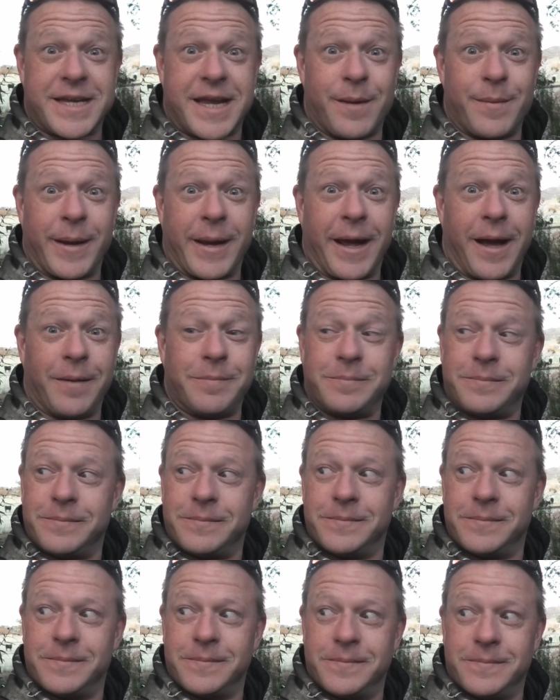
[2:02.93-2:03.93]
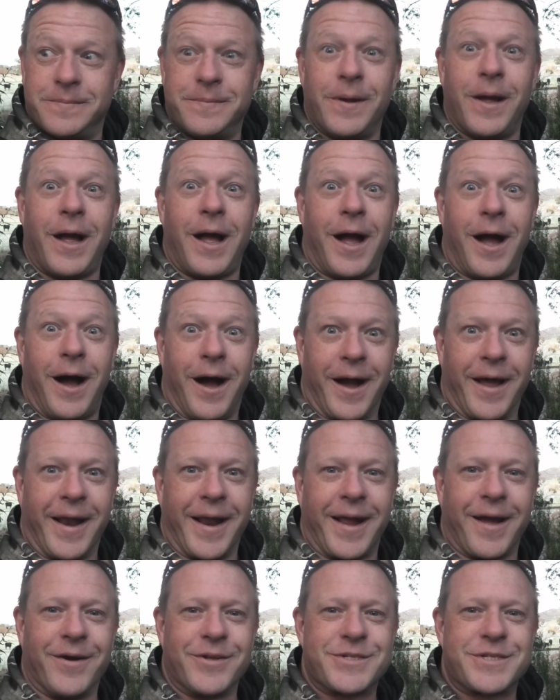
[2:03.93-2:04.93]
coming up, I'm going
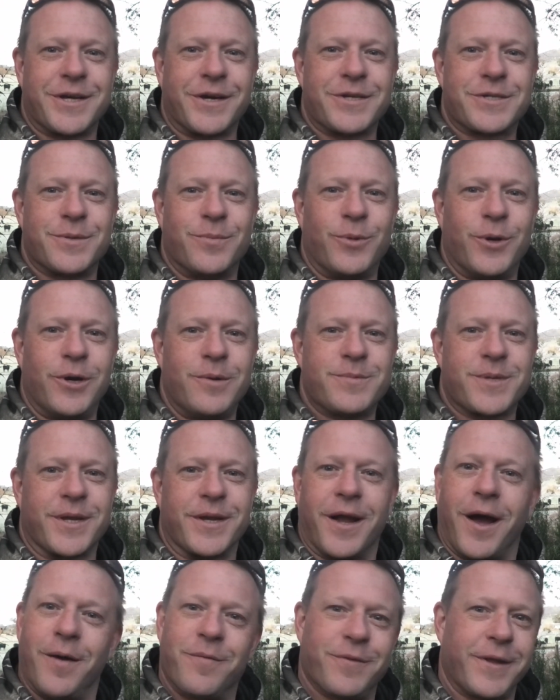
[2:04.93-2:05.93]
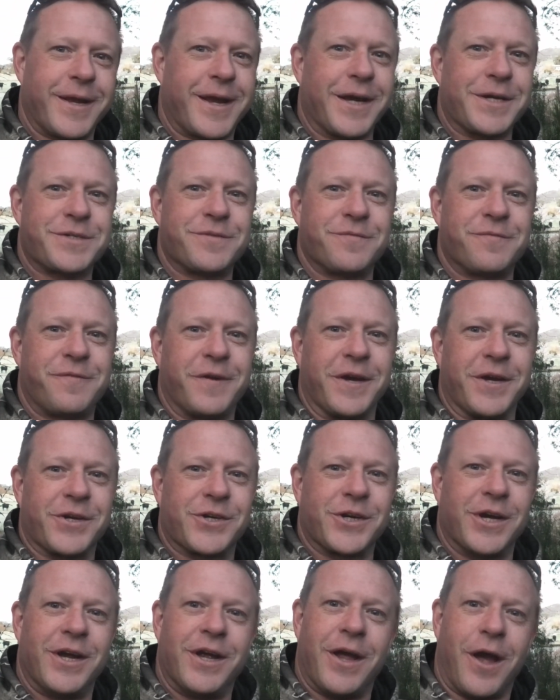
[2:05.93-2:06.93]
to go and soak some worms and hopefully catch some
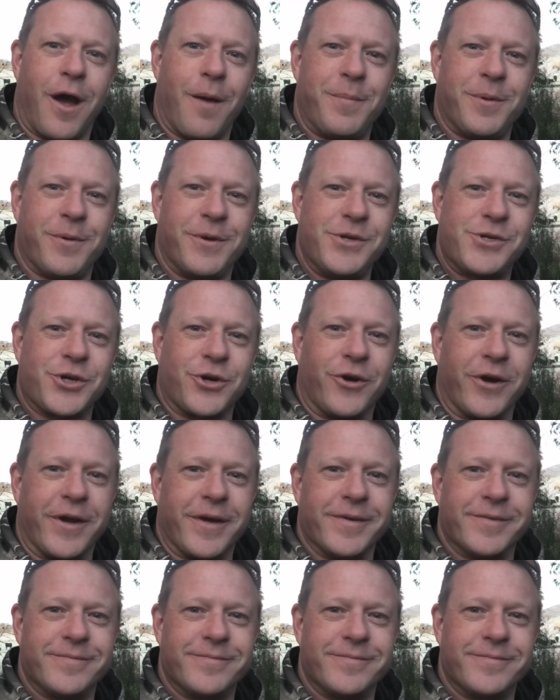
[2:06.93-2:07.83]
fish. Hope you enjoy.